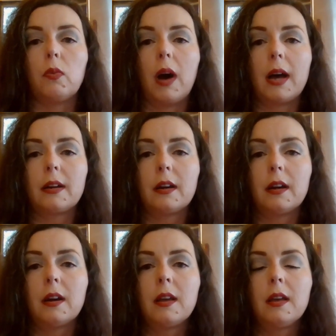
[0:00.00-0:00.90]

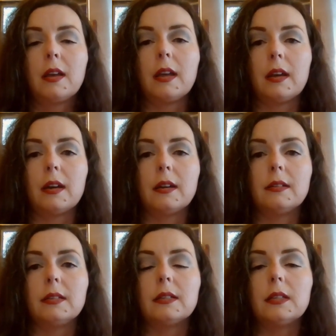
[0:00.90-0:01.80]
water,
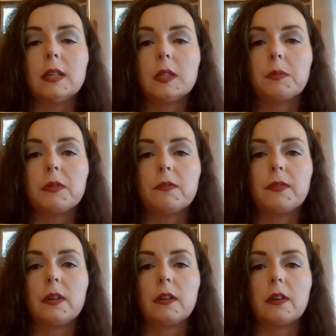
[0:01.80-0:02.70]
and a
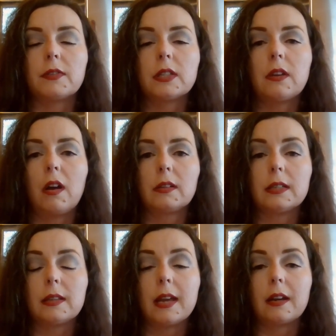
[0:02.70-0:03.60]
teaspoonful of salt
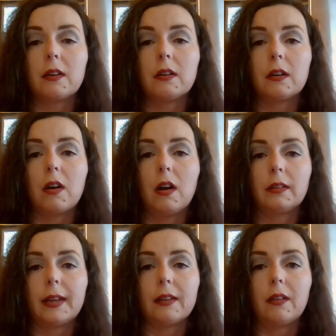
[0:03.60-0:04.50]
and let it cook all
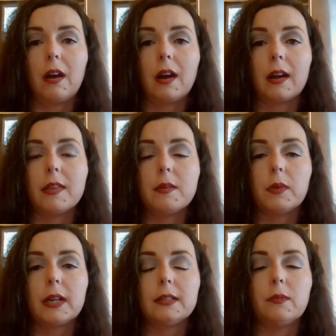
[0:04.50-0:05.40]
day long. And then
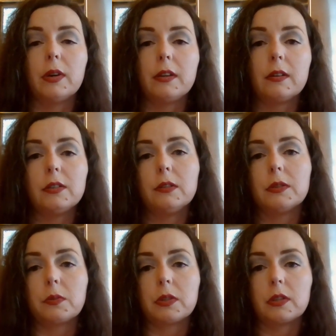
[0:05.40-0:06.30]
what I, what you can do
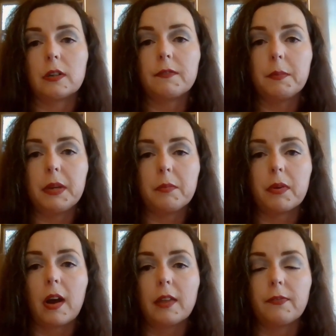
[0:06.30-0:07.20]
is reserve the bean
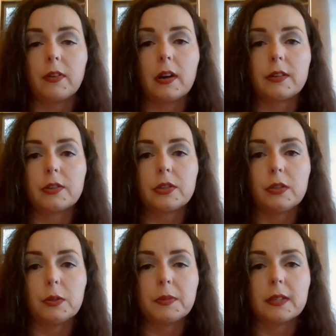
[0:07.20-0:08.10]
broth for other
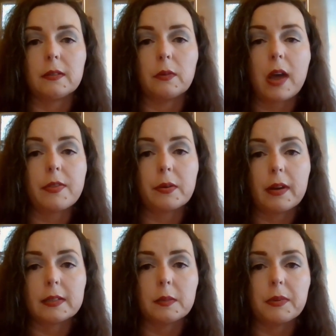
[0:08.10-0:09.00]
soups and other
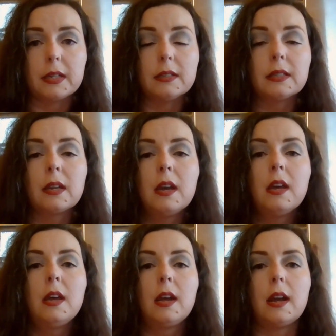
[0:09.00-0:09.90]
recipes.
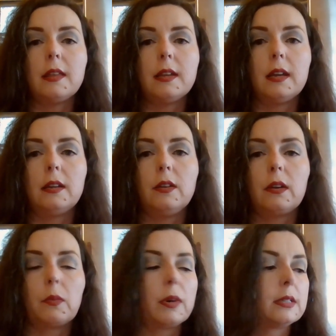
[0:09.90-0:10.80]
And then you
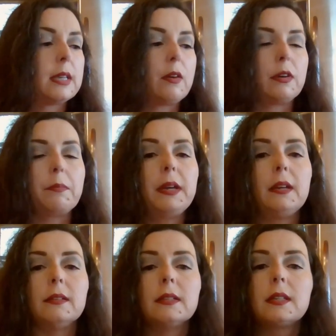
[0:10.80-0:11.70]
can rinse out your
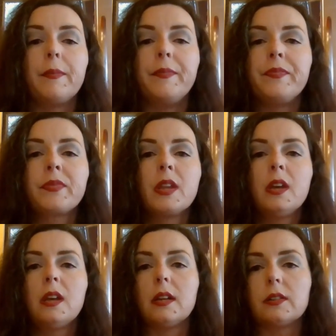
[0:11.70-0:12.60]
beans
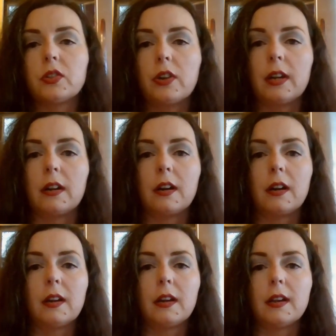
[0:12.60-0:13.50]
in a
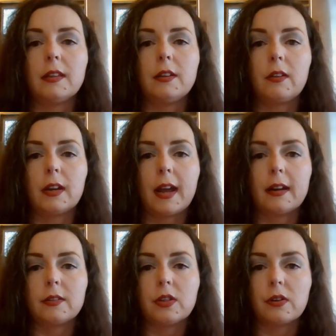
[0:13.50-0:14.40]
strainer and then you can
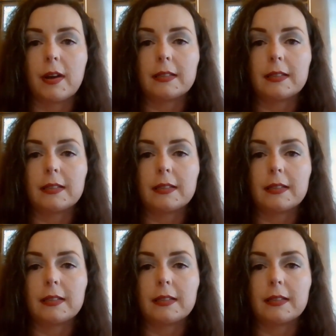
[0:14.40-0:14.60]
add it to your